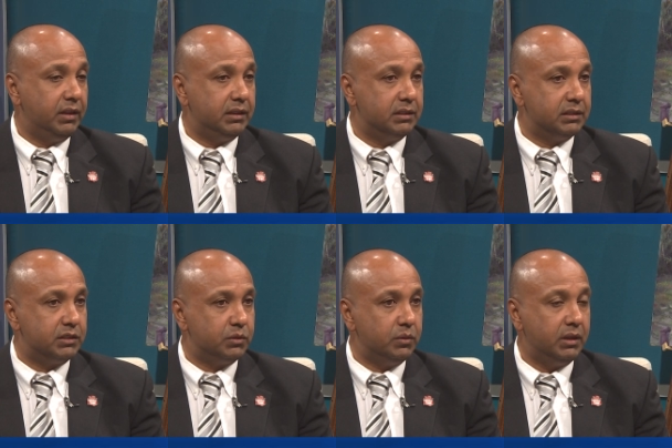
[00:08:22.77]

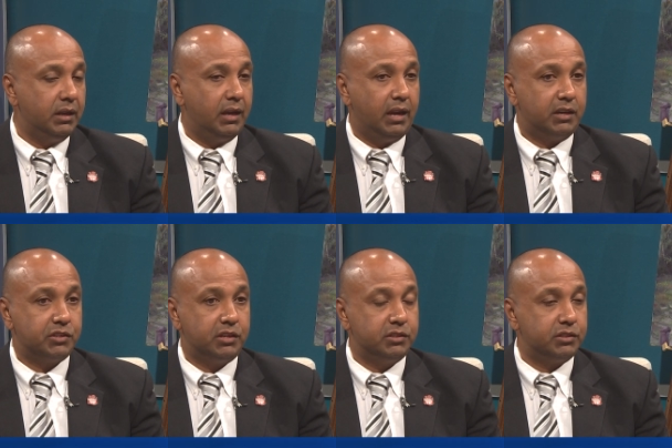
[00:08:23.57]
675-8862,
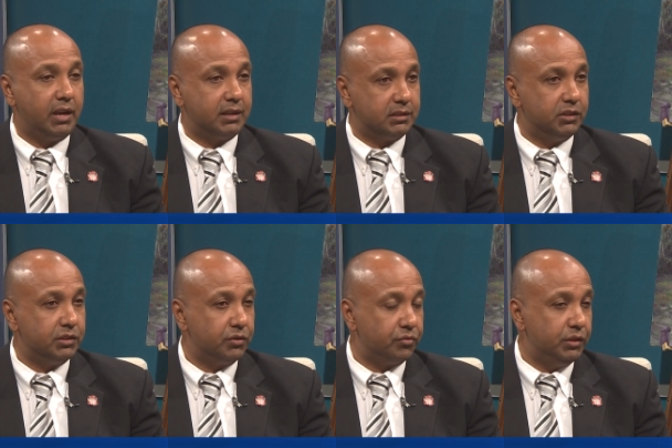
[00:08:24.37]
extension,
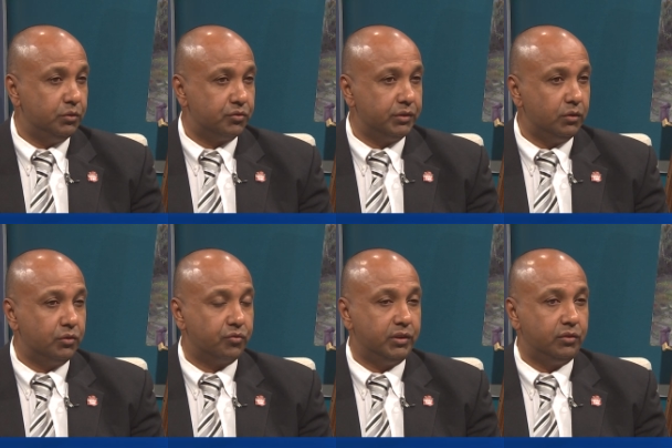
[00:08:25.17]
extension 323
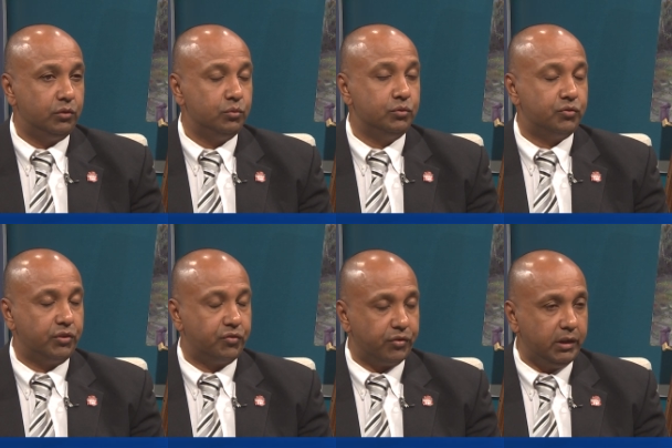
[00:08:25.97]
or
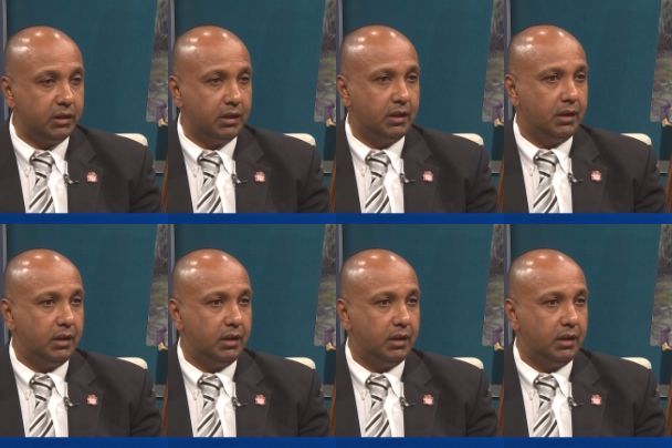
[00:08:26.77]
3233